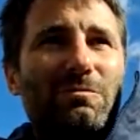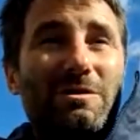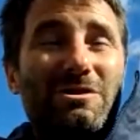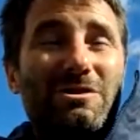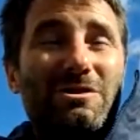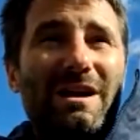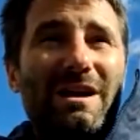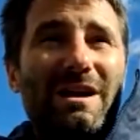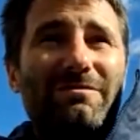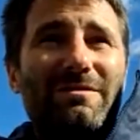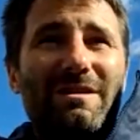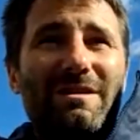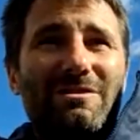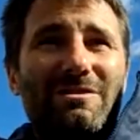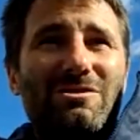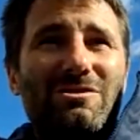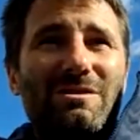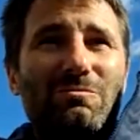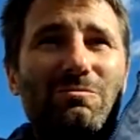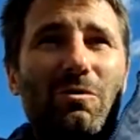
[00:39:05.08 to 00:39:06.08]
which I haven't
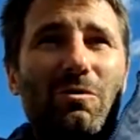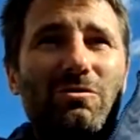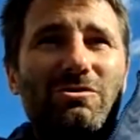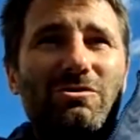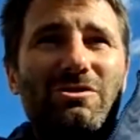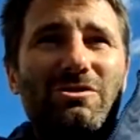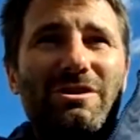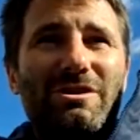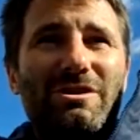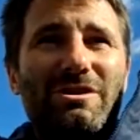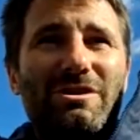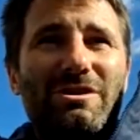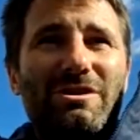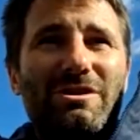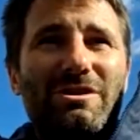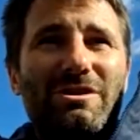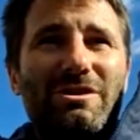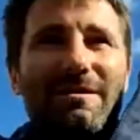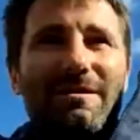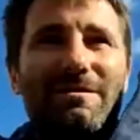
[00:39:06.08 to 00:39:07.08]
actually watched yet.
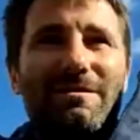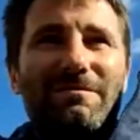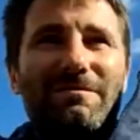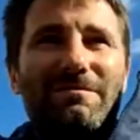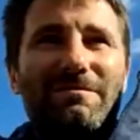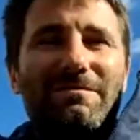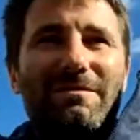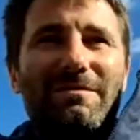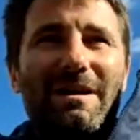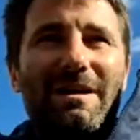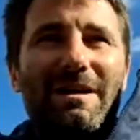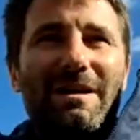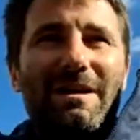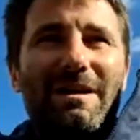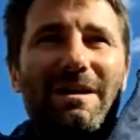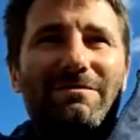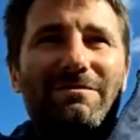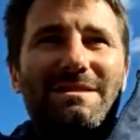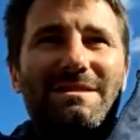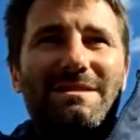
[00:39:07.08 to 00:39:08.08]
I kind of haven't
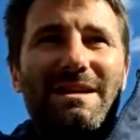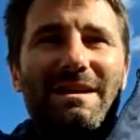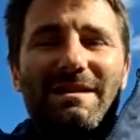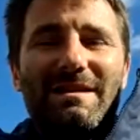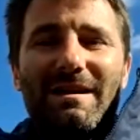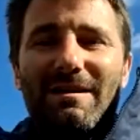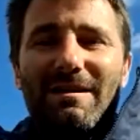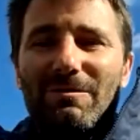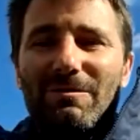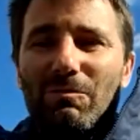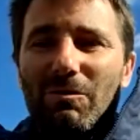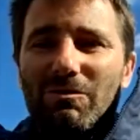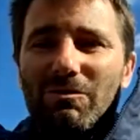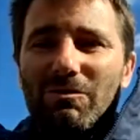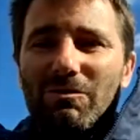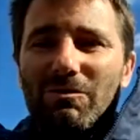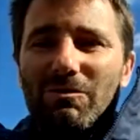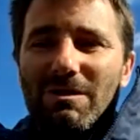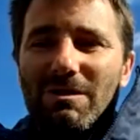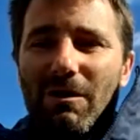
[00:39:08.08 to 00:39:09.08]
sat down and watched the
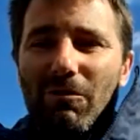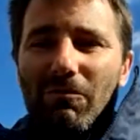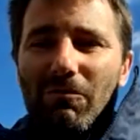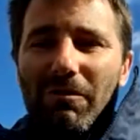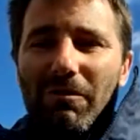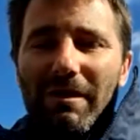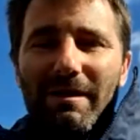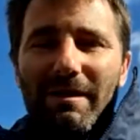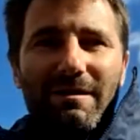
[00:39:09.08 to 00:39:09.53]
whole thing.